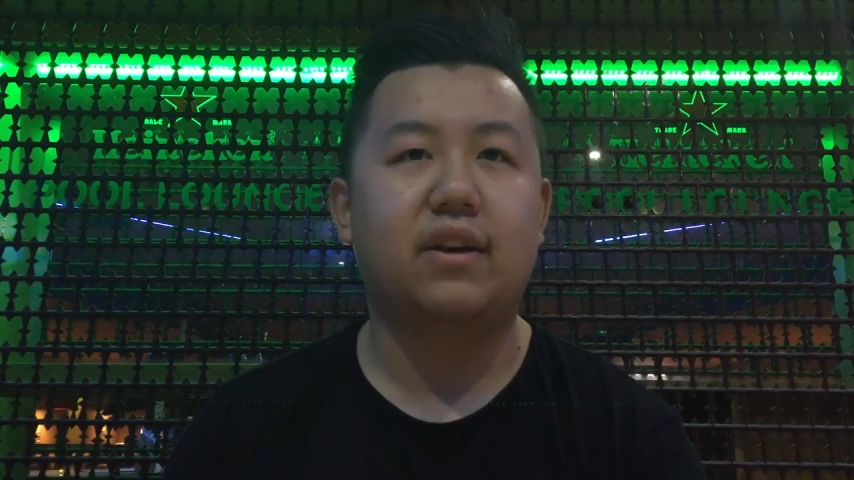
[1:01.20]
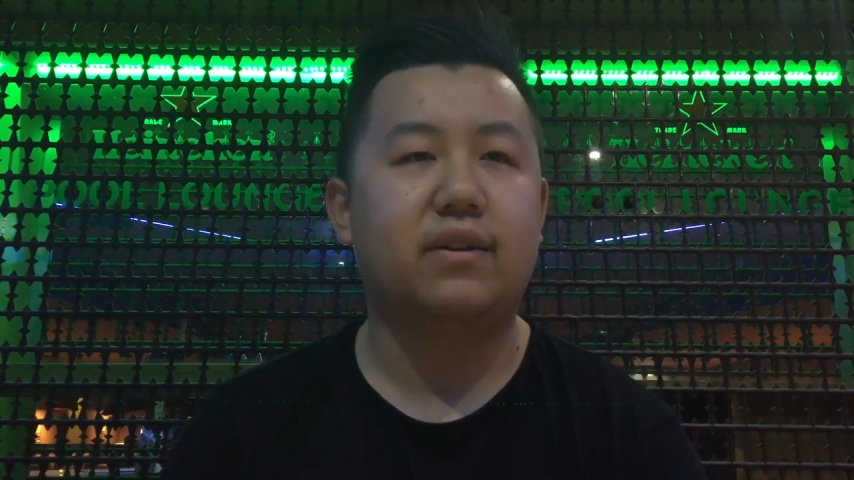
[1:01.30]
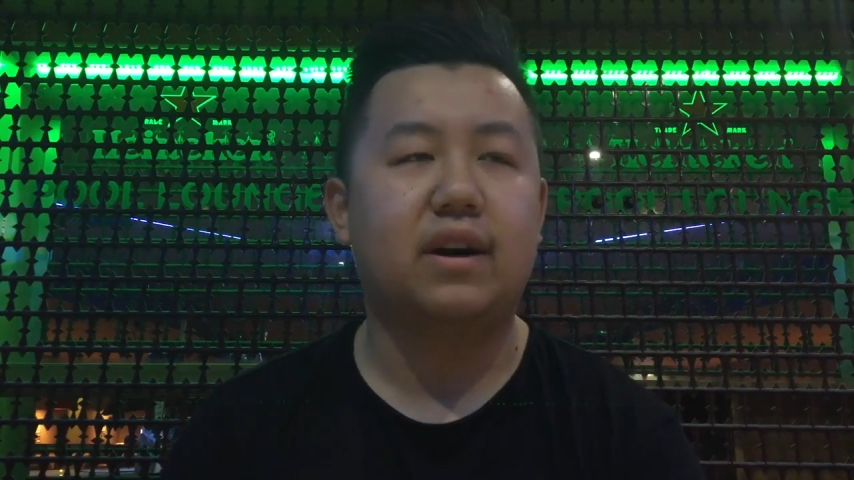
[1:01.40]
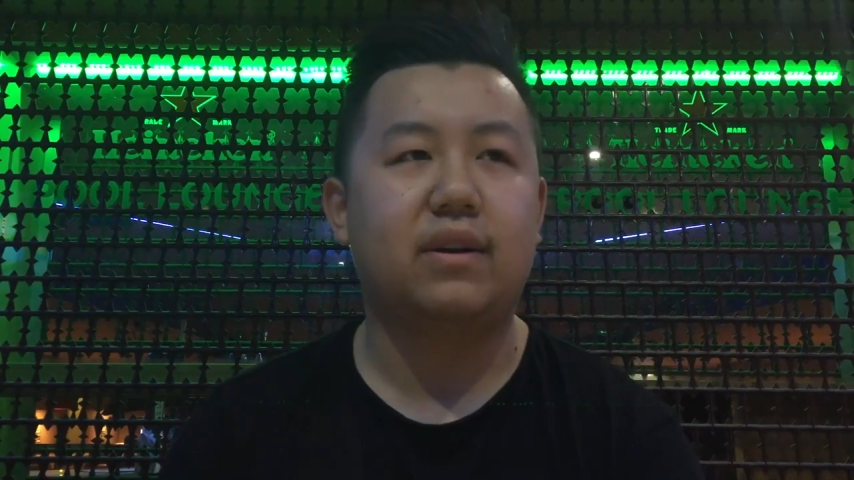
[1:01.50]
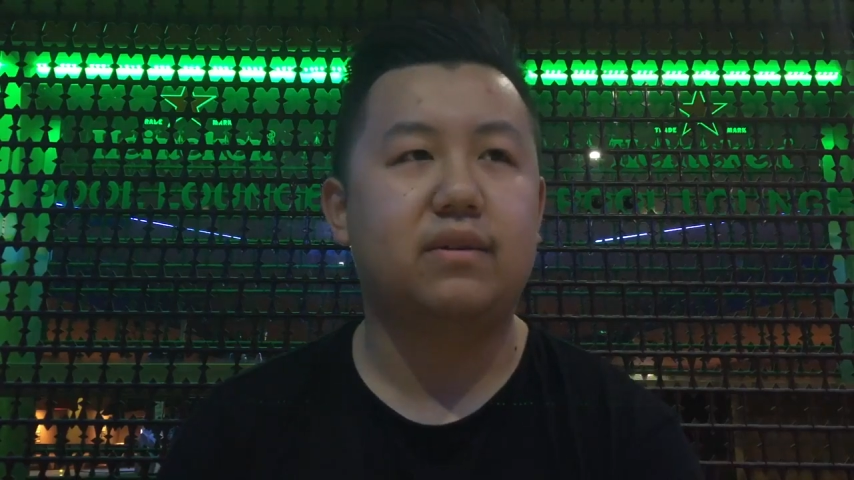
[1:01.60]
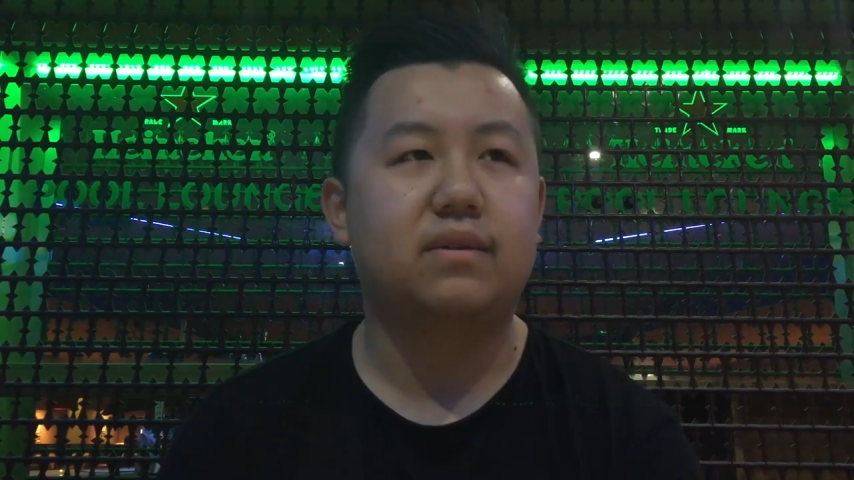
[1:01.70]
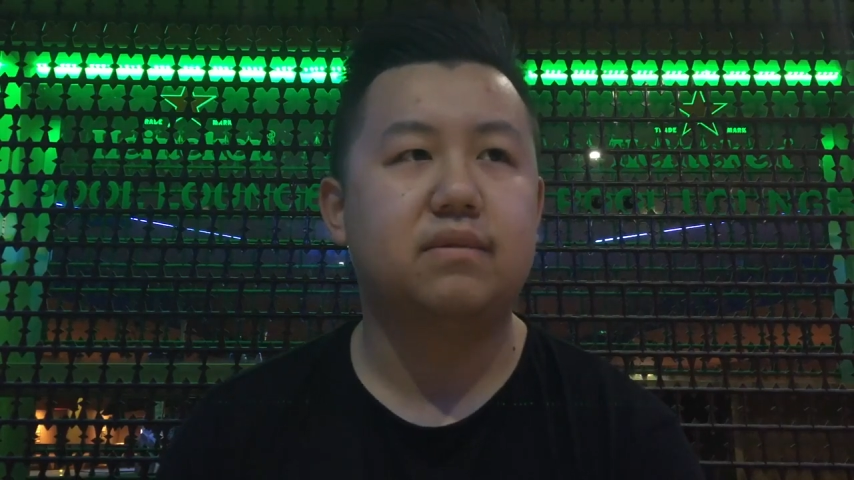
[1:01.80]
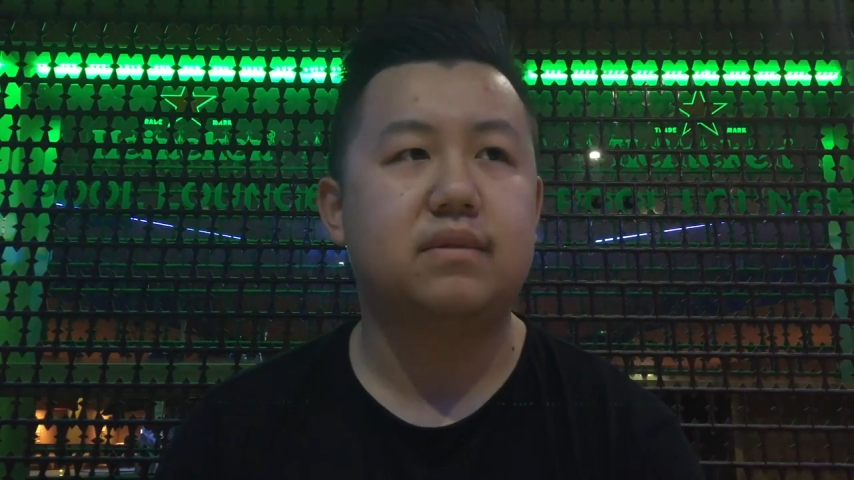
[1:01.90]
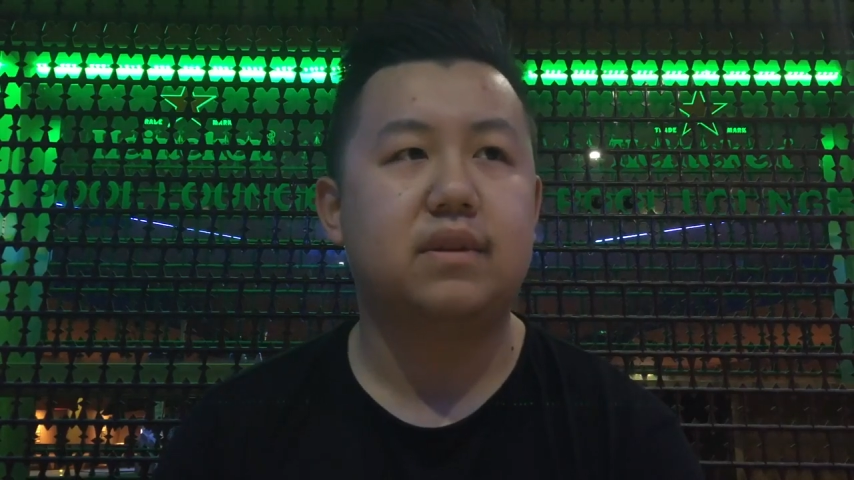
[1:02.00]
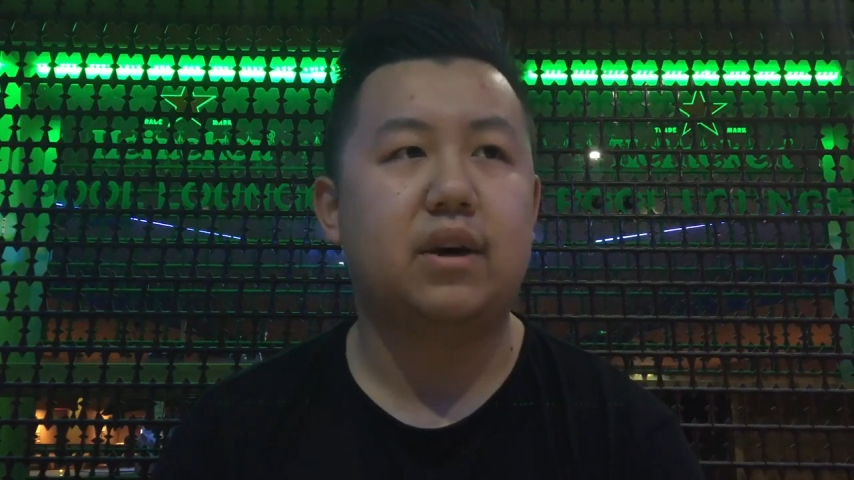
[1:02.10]

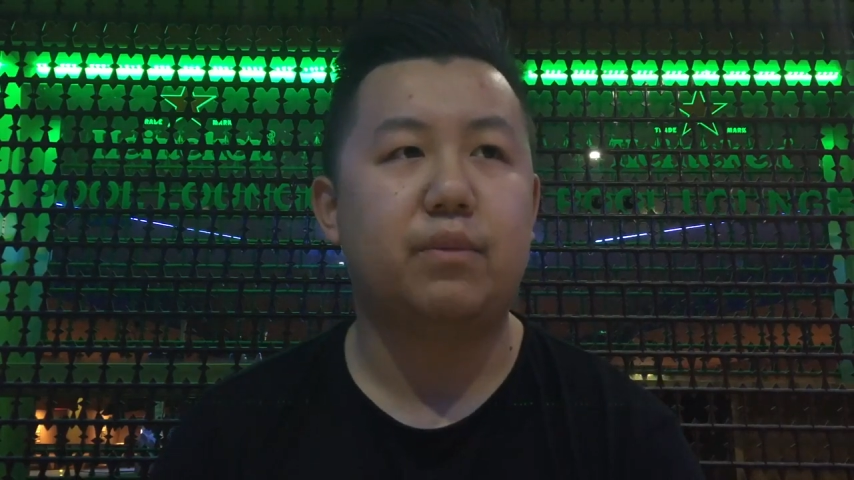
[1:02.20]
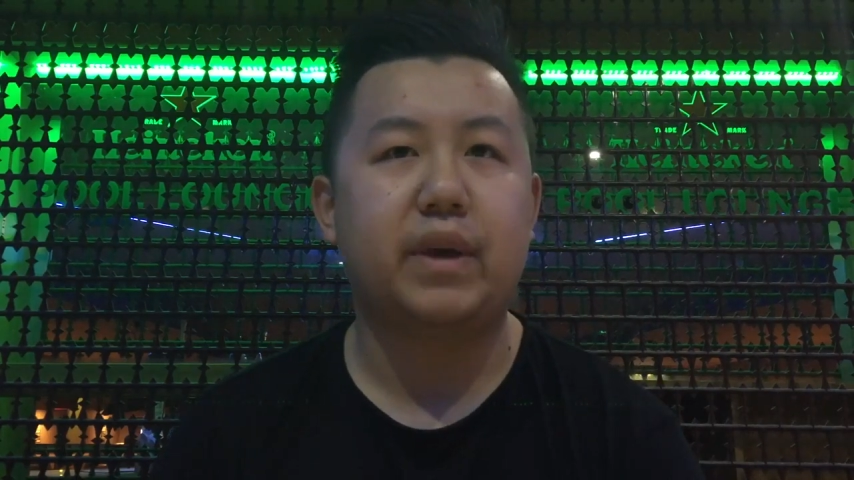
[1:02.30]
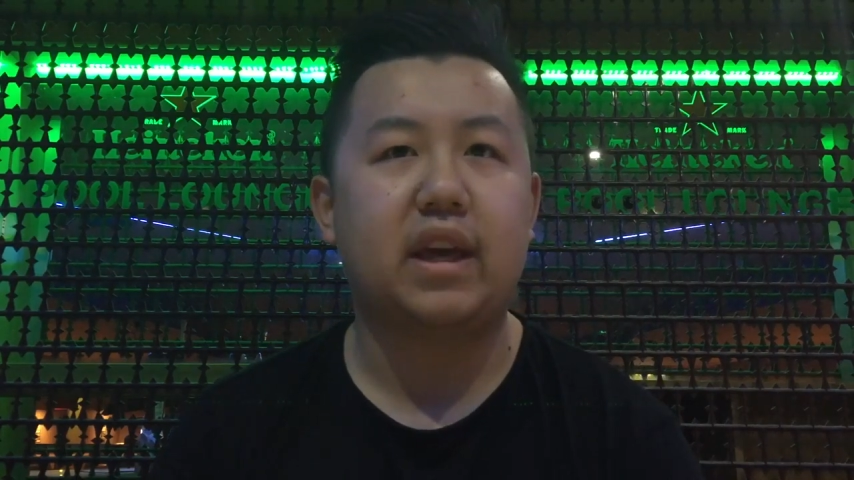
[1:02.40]
how